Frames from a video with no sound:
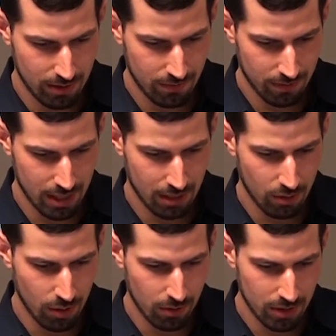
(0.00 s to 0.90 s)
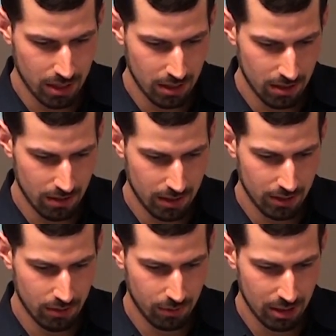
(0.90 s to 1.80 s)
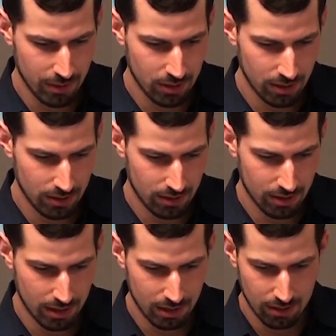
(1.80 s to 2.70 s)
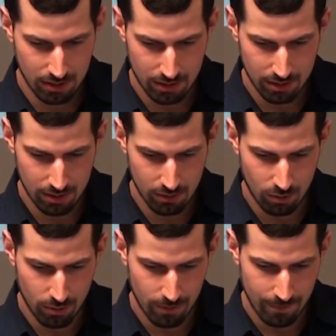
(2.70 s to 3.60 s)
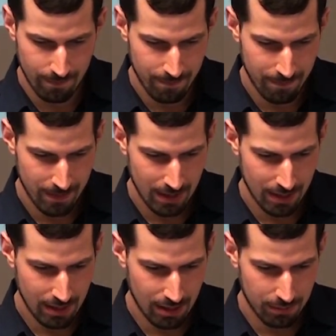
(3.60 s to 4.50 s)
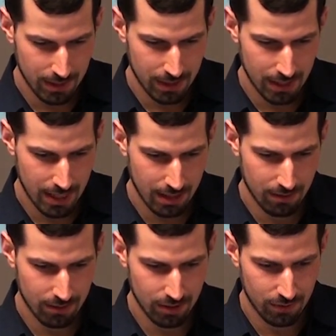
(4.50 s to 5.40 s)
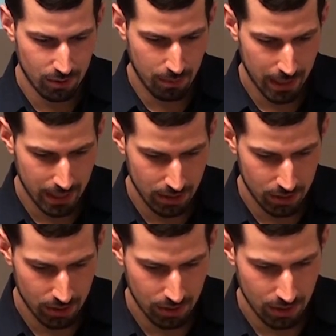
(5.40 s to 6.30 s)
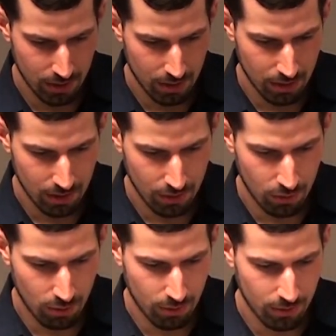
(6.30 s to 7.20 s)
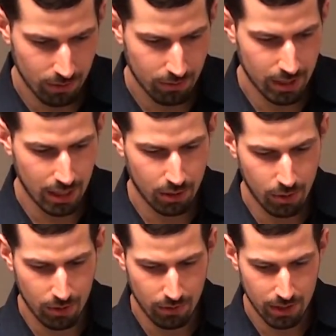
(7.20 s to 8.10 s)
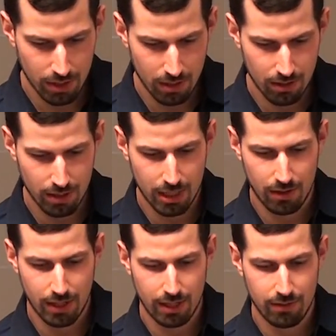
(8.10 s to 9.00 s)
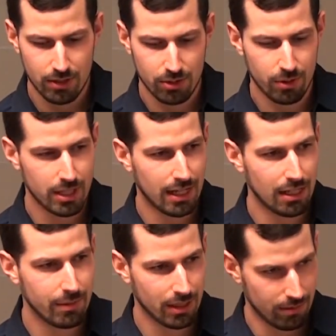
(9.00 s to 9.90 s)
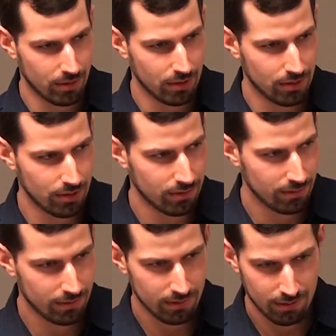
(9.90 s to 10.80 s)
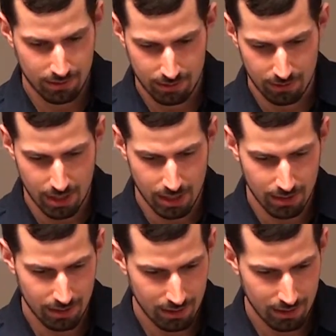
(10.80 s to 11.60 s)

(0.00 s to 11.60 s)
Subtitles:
I've got quote in here and these three images, and then normal. Update that, dispute the page. Normal, we got quote over here, and now I have these three dynamic images. Okay,